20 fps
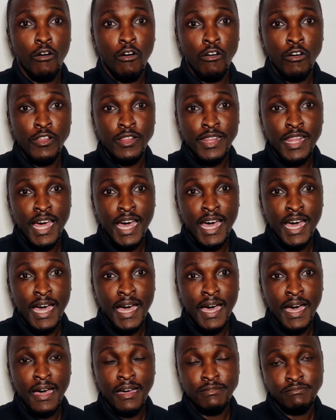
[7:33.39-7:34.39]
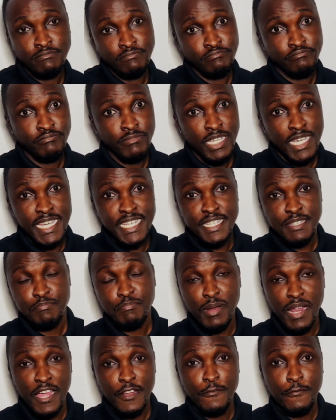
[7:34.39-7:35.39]
on its
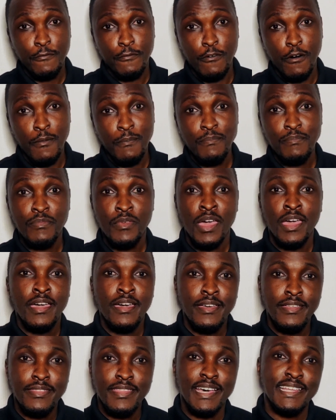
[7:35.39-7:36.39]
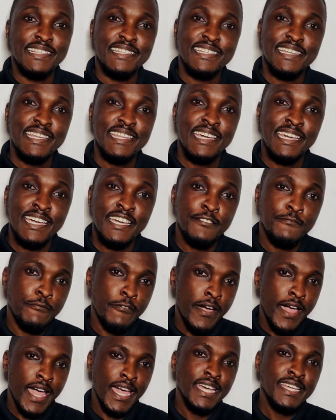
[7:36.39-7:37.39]
platform than sending it
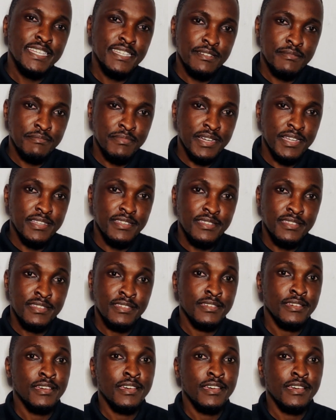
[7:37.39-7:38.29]
via SMS.